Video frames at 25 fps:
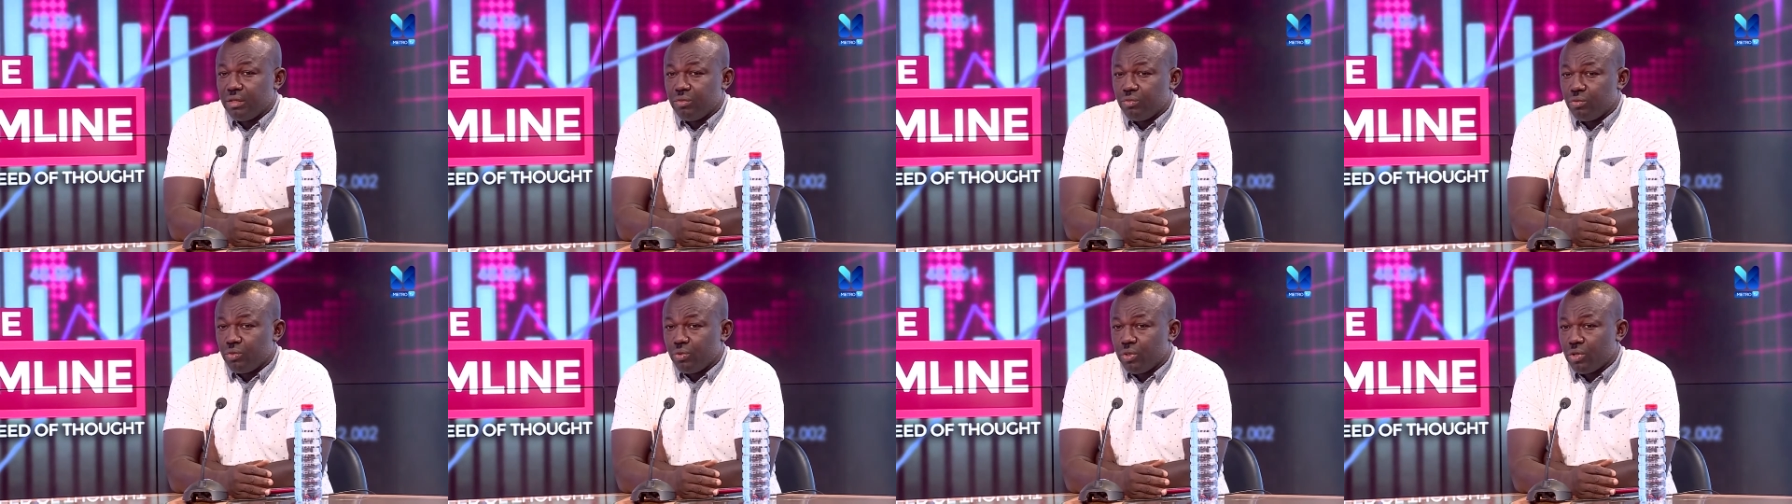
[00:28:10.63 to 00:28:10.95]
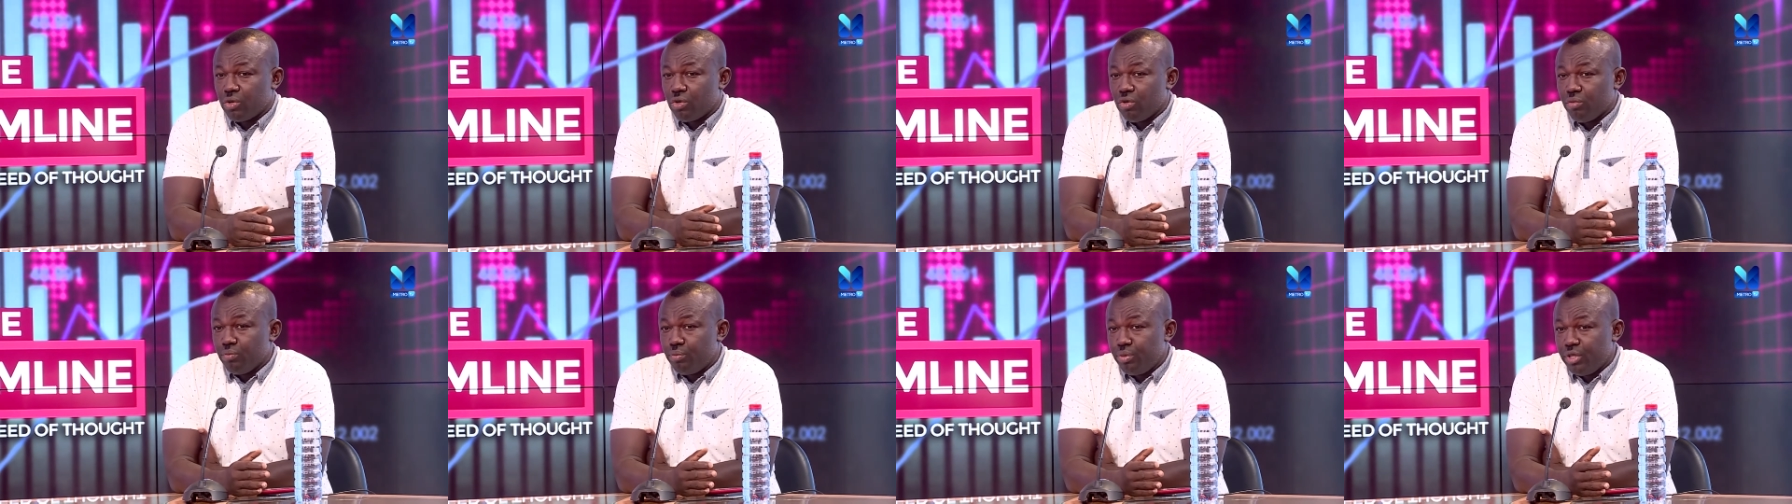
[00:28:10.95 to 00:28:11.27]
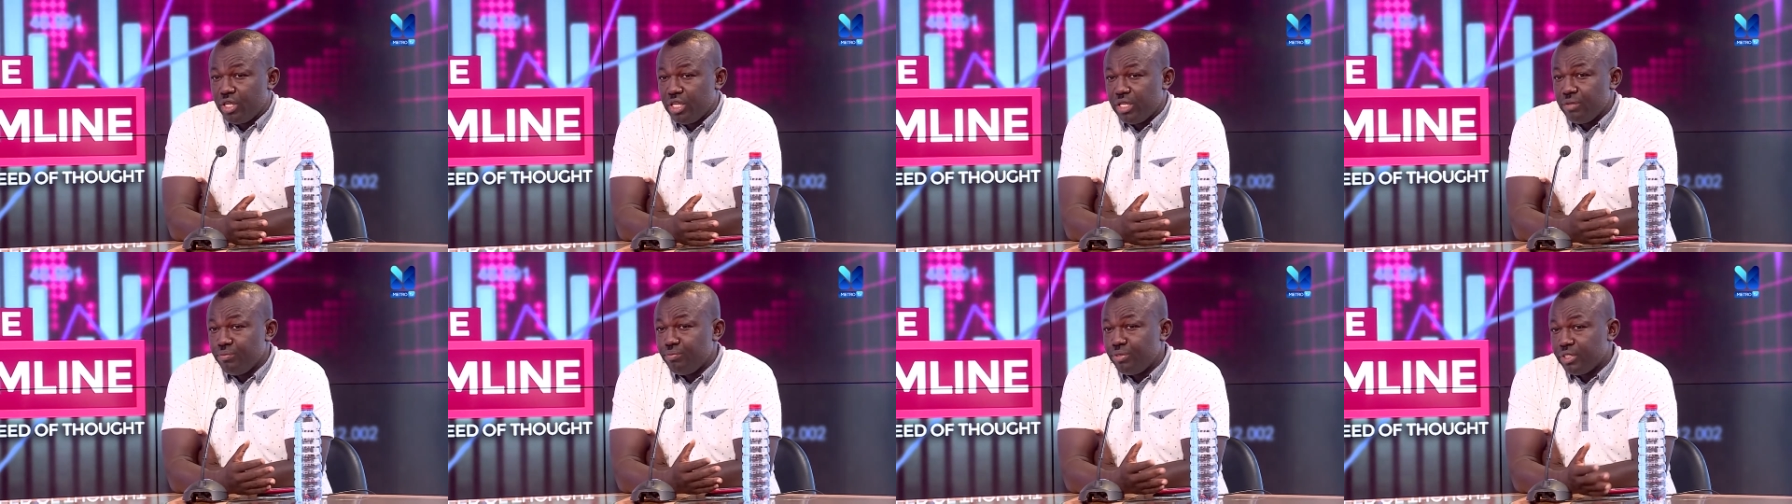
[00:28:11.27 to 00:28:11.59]
we were
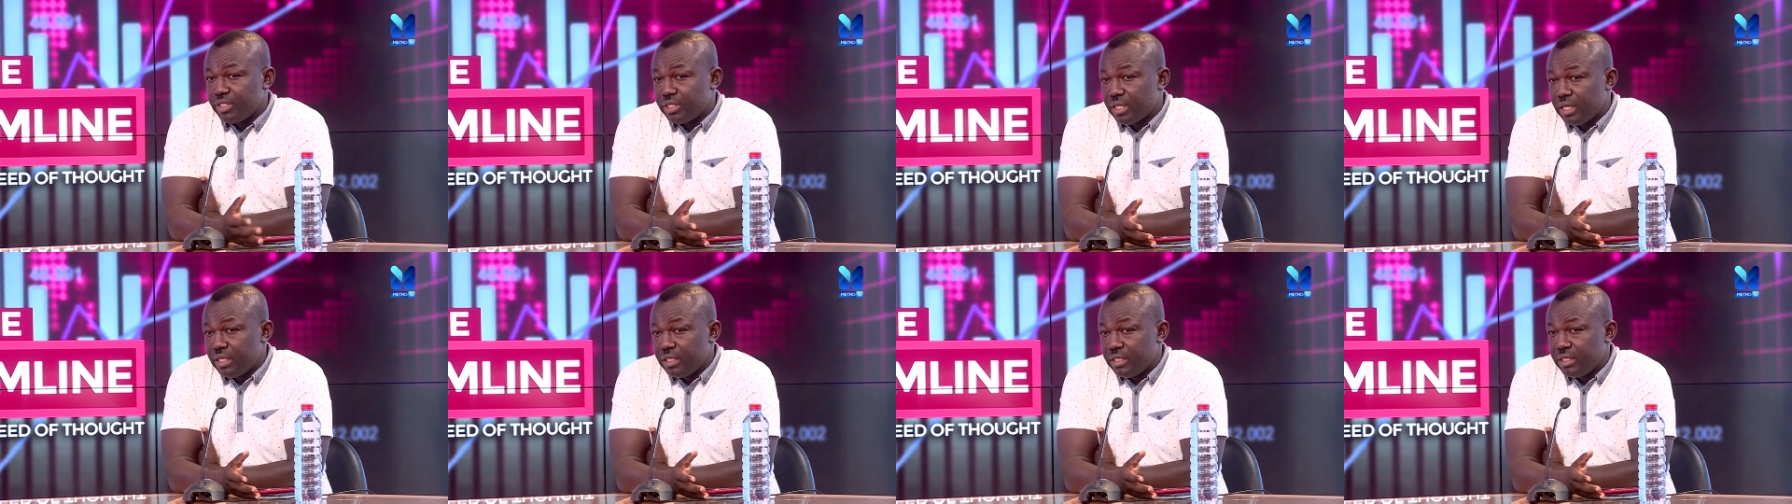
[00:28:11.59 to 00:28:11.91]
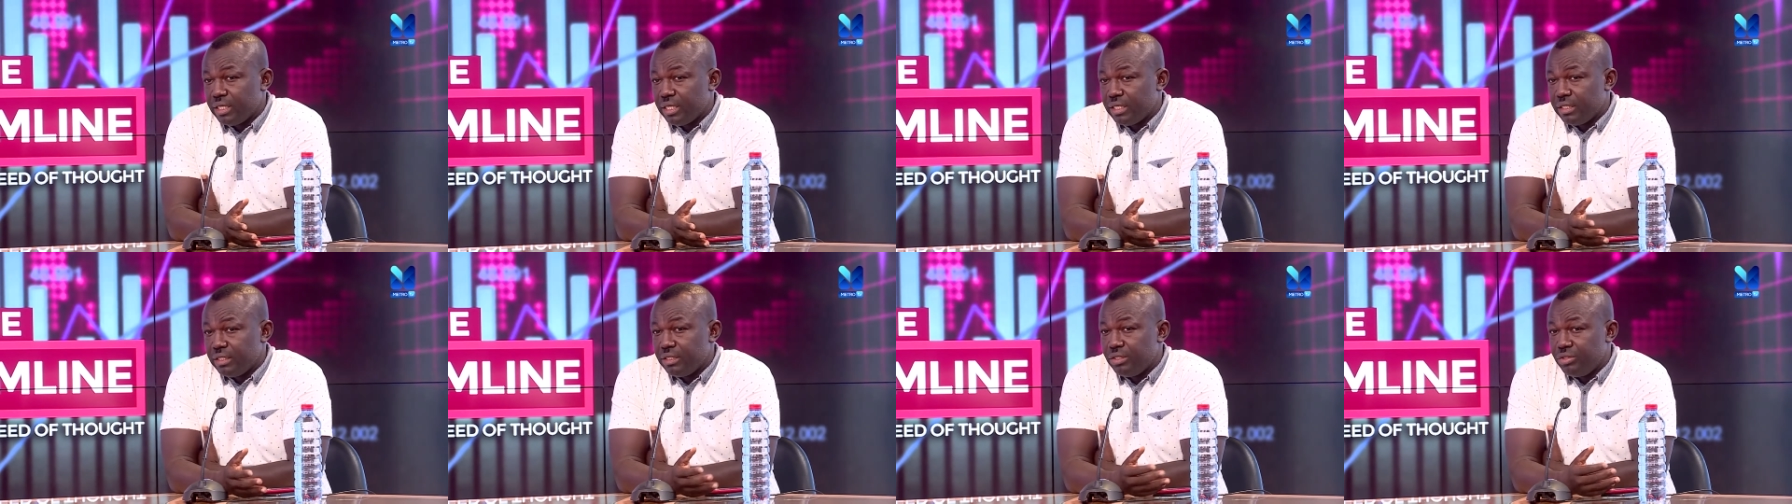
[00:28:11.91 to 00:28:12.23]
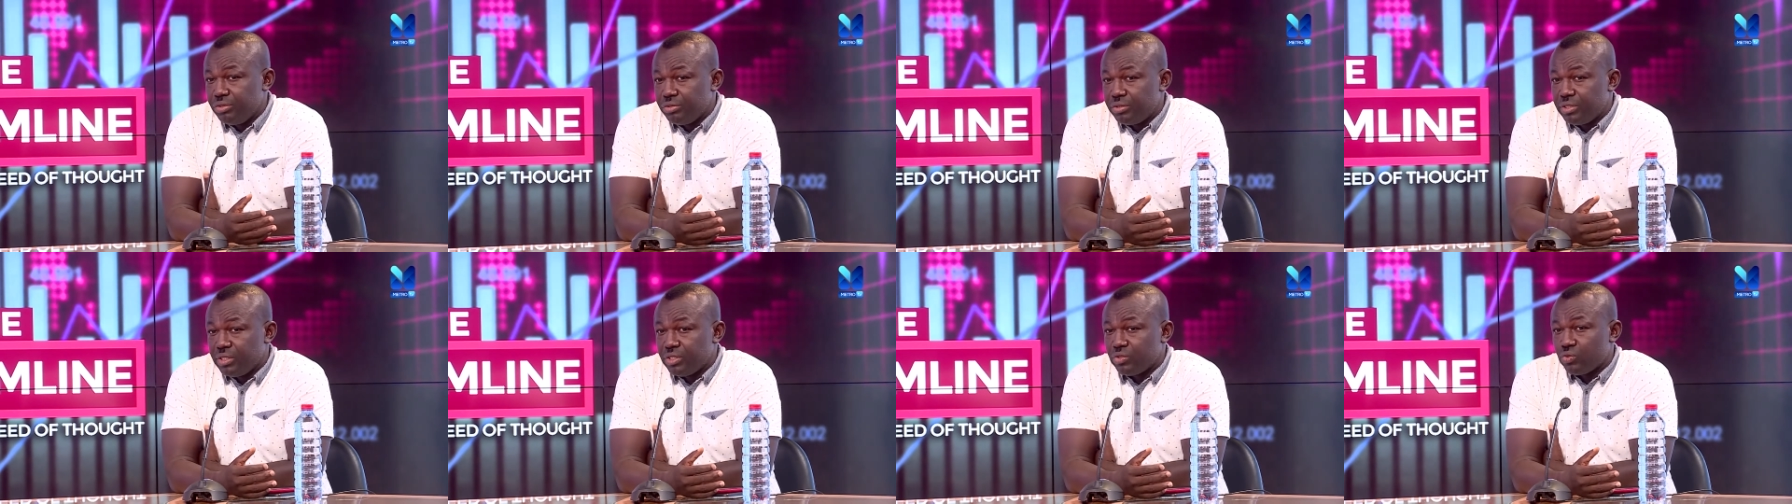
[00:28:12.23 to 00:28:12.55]
complaining bitterly that
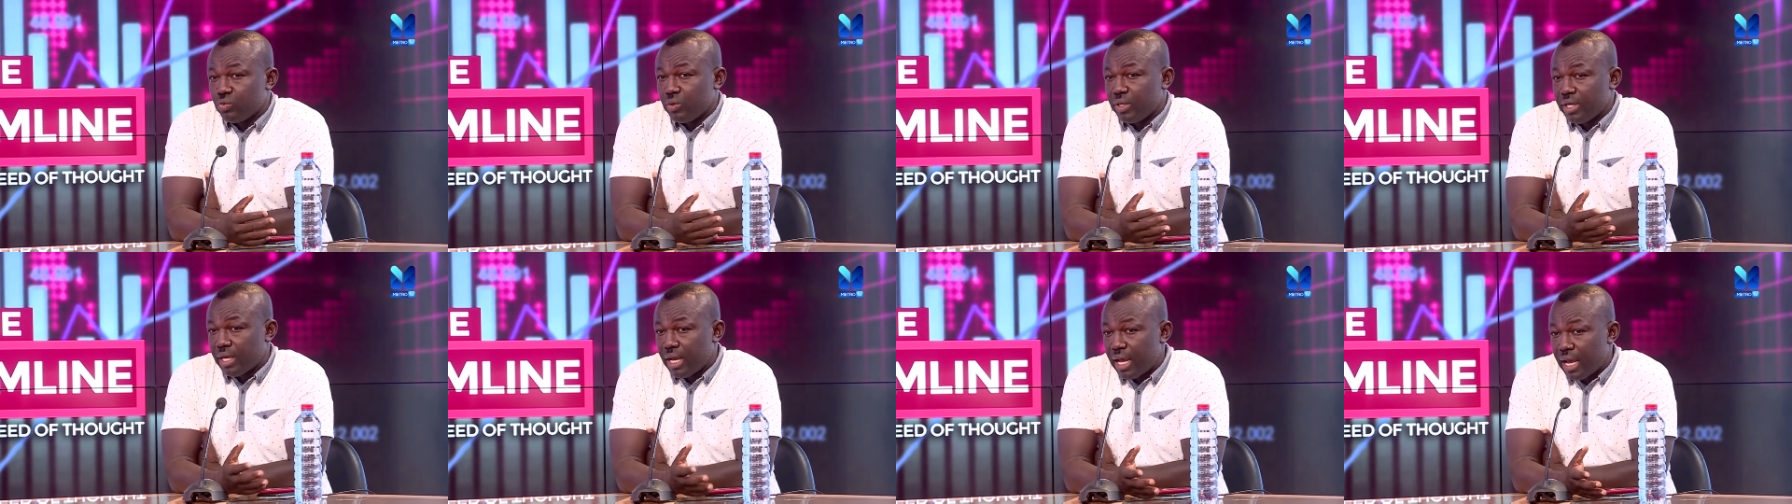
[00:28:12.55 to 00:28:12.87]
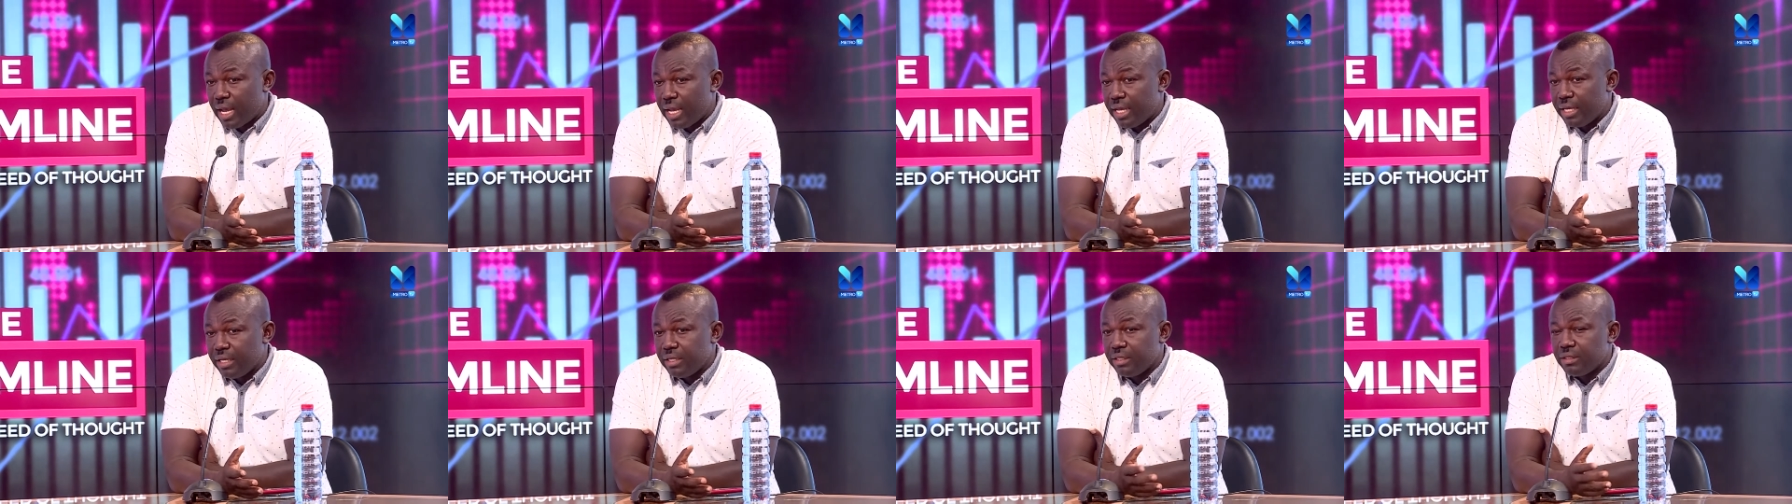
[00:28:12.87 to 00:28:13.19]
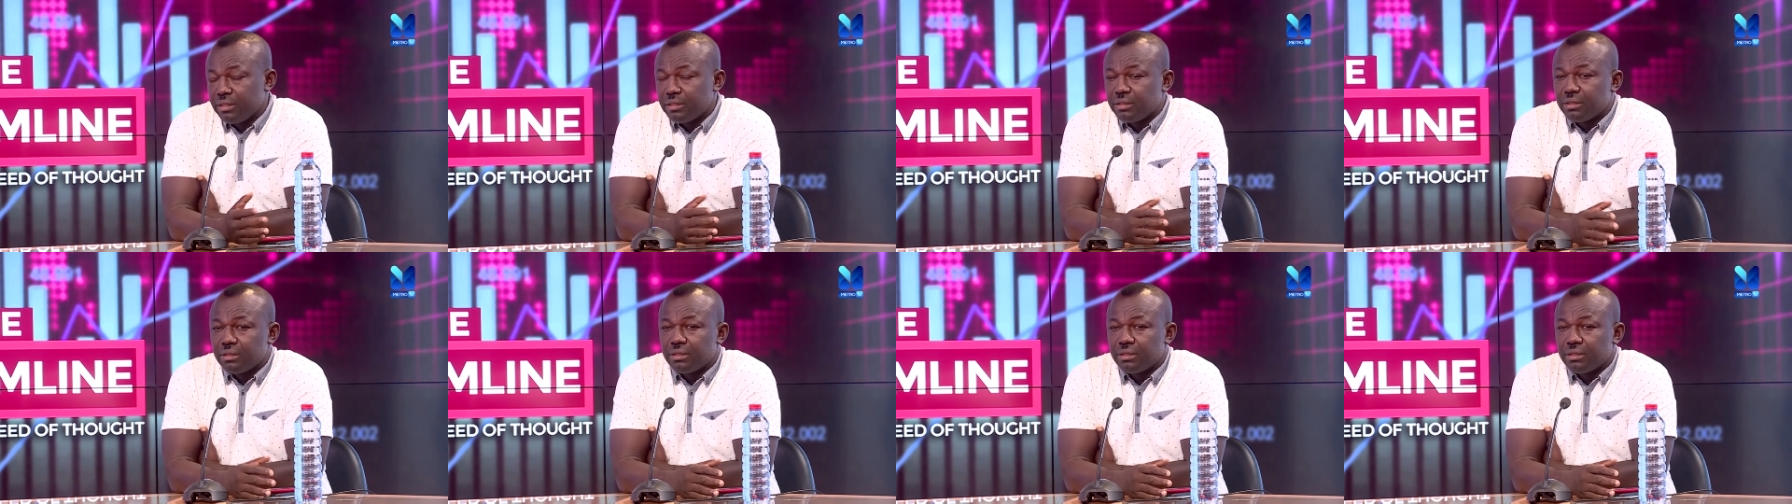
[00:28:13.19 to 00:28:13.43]
duties were high.